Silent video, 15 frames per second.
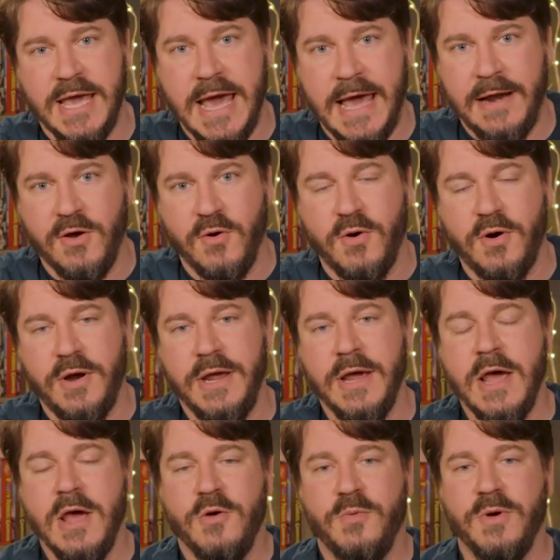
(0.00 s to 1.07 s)
category
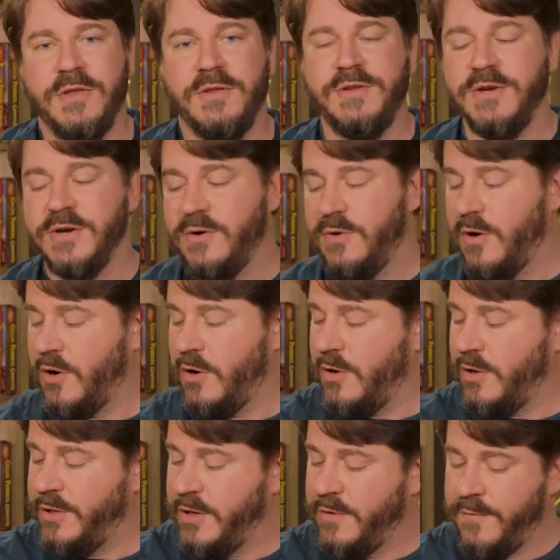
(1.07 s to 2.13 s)
with dear
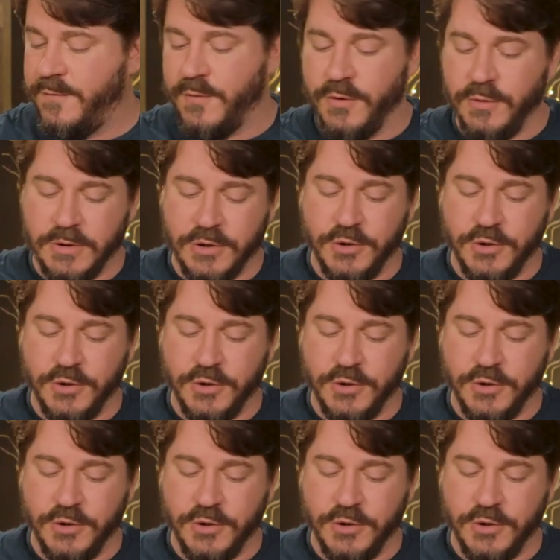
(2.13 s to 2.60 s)
old Fruit